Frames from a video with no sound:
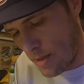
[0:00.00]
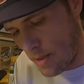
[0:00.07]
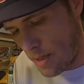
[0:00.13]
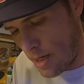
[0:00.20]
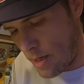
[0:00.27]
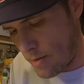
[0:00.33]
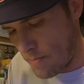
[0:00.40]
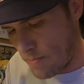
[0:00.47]

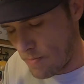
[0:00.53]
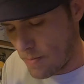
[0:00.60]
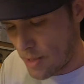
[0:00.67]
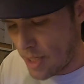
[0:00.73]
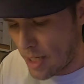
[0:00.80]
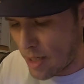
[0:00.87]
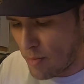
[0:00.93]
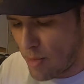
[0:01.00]
Now
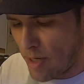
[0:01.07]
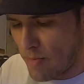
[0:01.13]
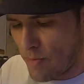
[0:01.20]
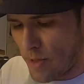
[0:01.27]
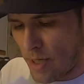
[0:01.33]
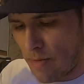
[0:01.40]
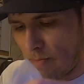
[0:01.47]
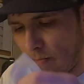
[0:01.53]
take your baby
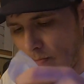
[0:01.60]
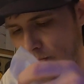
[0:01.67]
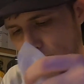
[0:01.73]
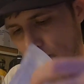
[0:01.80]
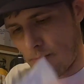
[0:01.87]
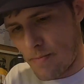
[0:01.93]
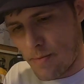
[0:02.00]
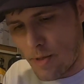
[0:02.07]
wipe,
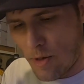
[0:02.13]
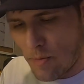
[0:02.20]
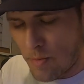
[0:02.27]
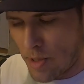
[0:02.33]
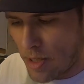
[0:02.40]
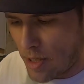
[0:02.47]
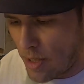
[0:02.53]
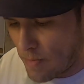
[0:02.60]
open it